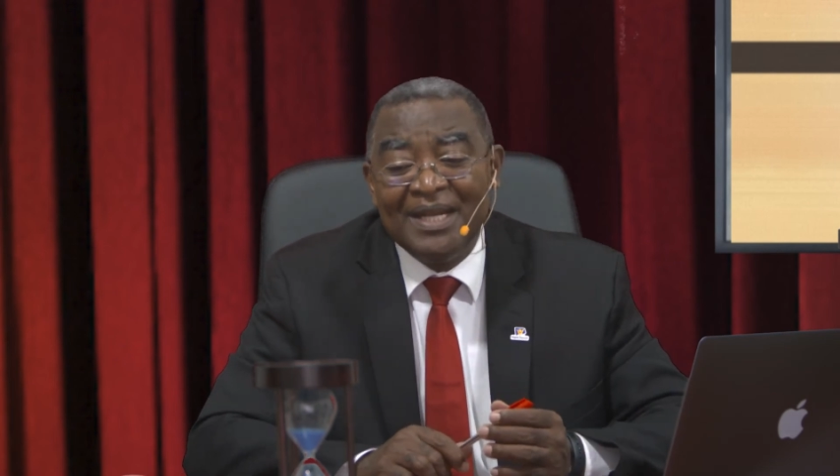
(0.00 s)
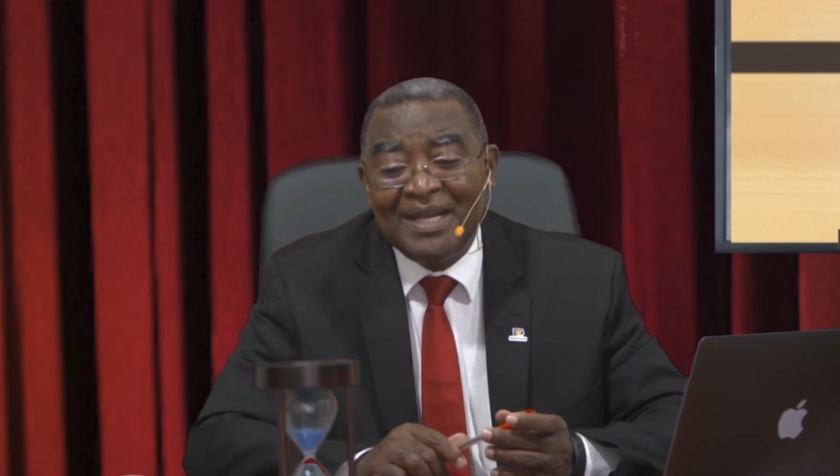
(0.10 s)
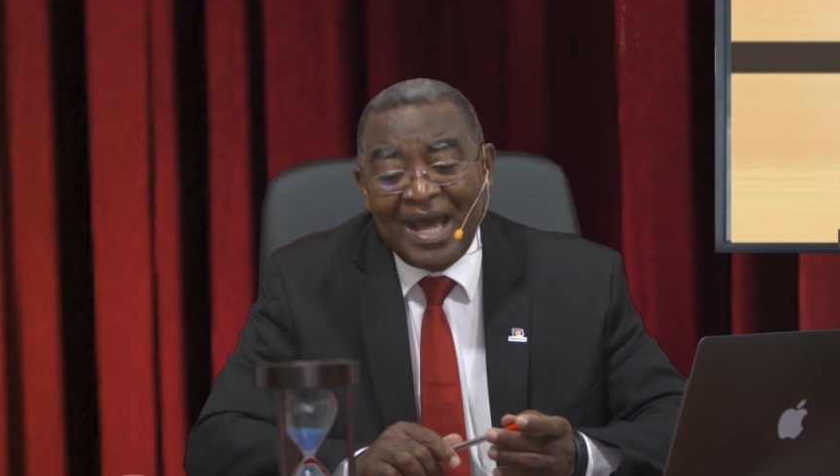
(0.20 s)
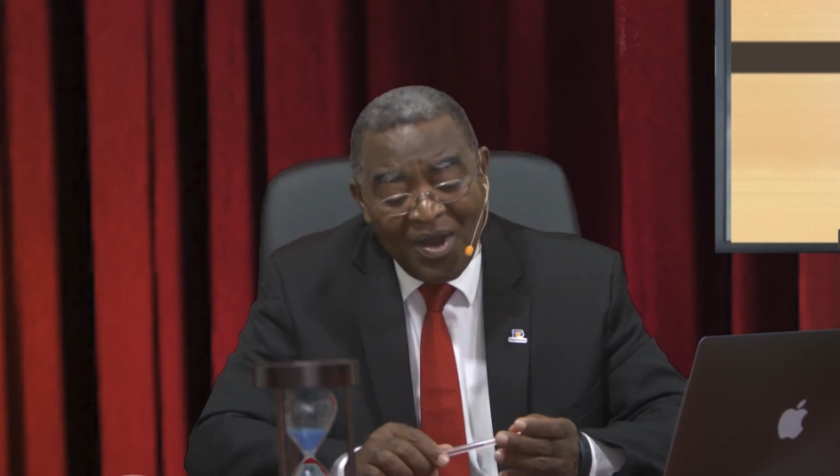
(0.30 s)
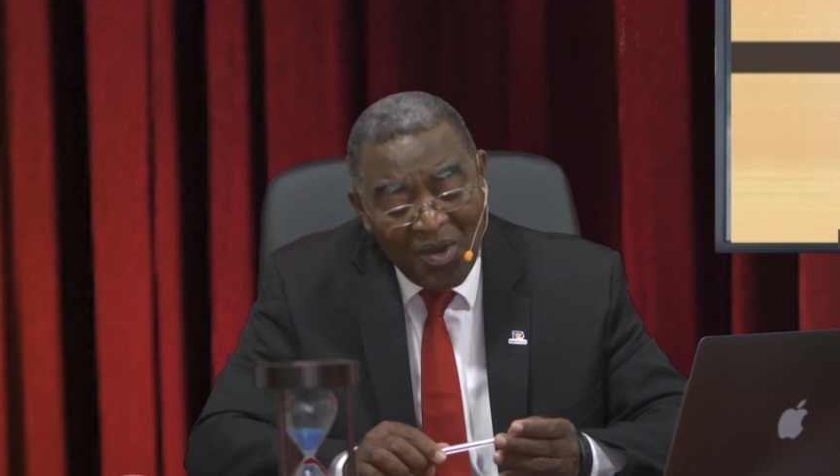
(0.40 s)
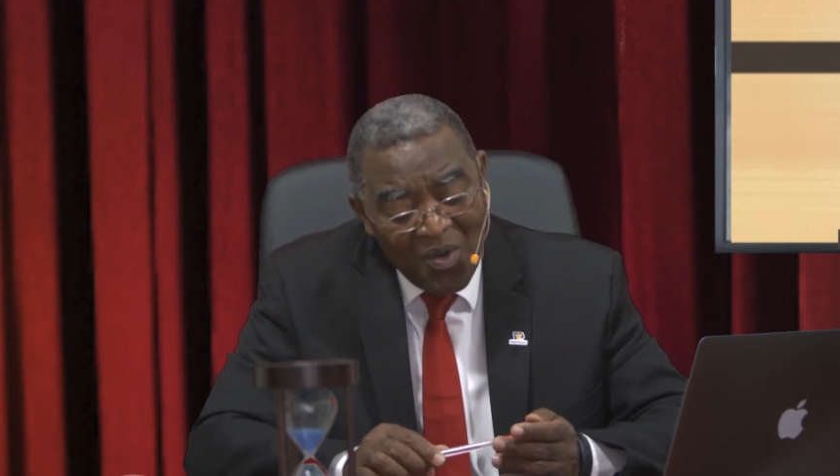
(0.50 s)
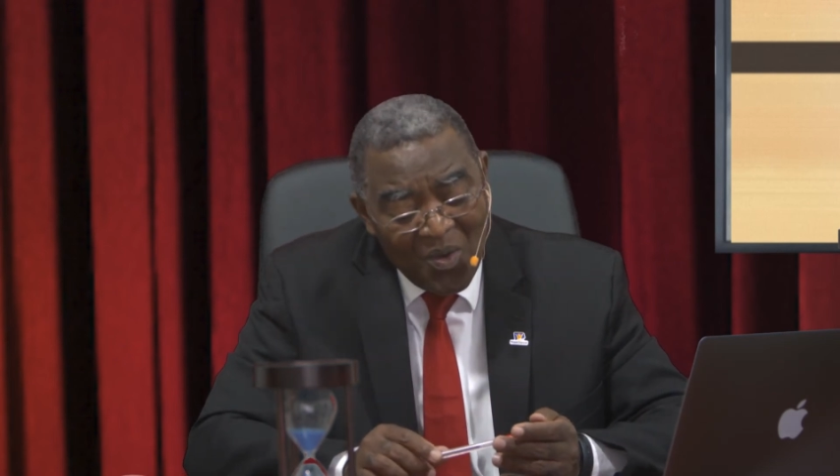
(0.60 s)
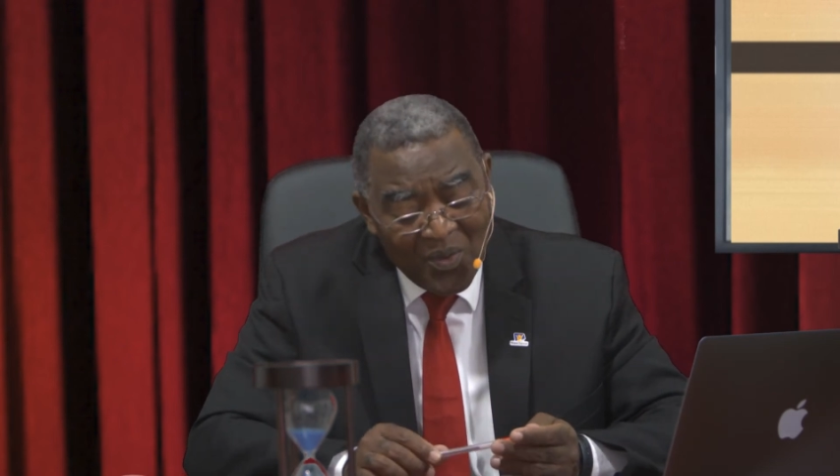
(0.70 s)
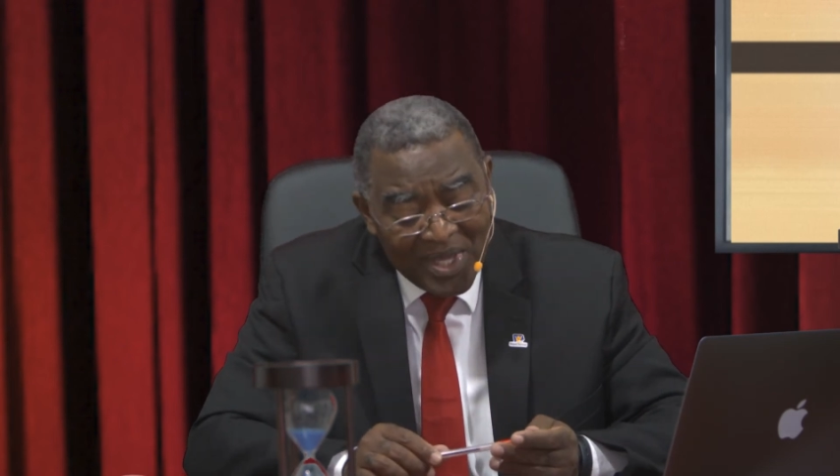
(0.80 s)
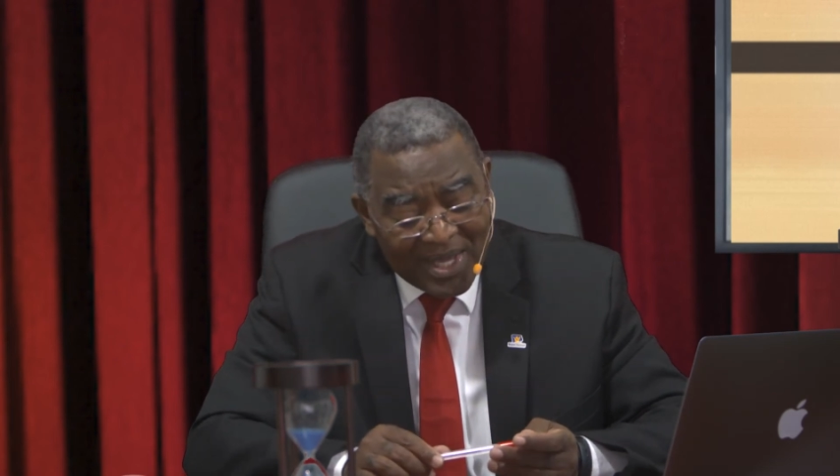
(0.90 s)

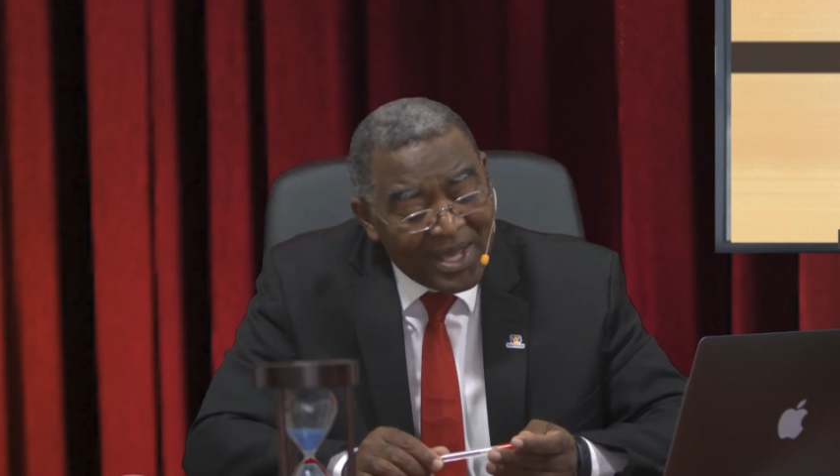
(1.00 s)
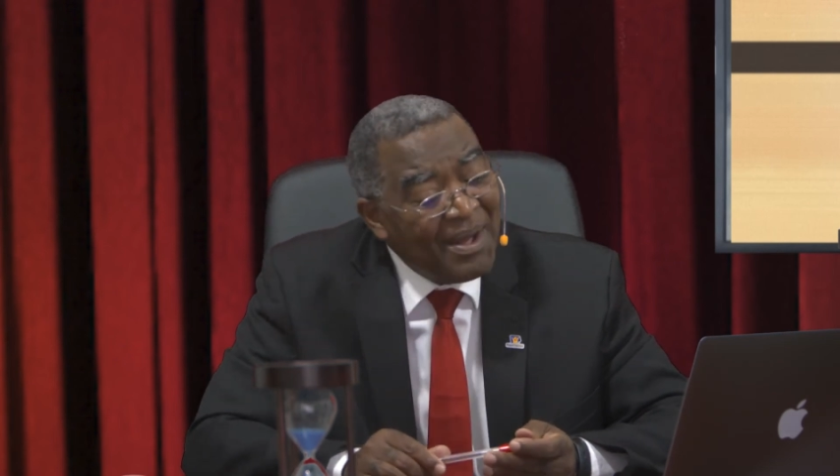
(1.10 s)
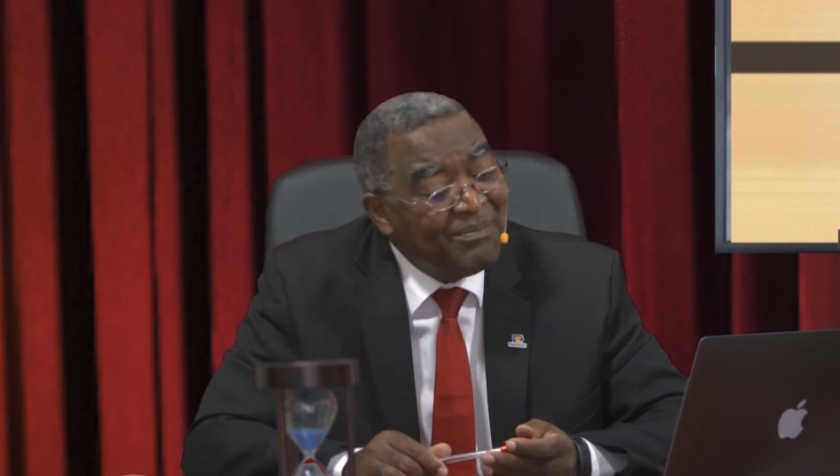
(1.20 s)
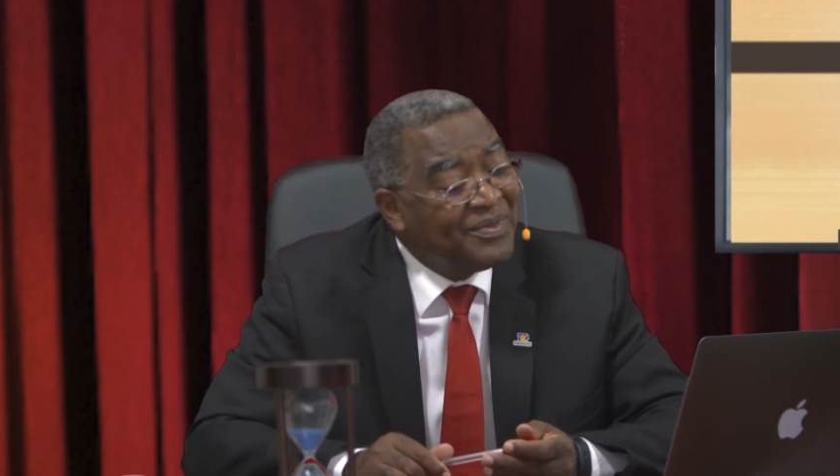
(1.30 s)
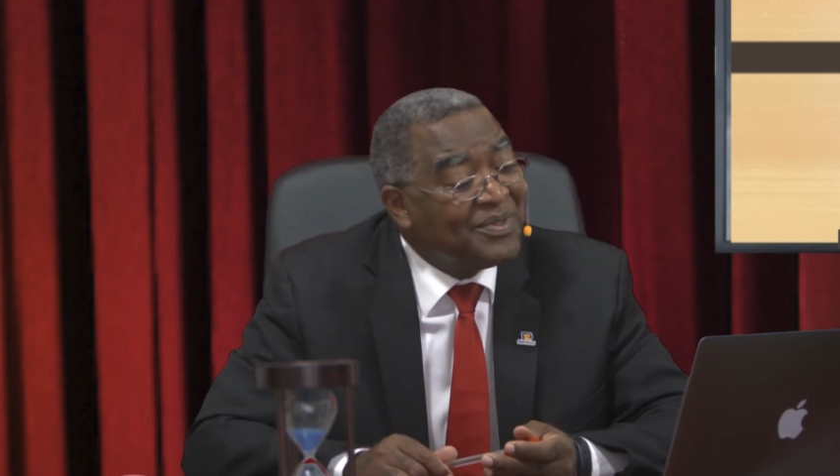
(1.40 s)
Now we come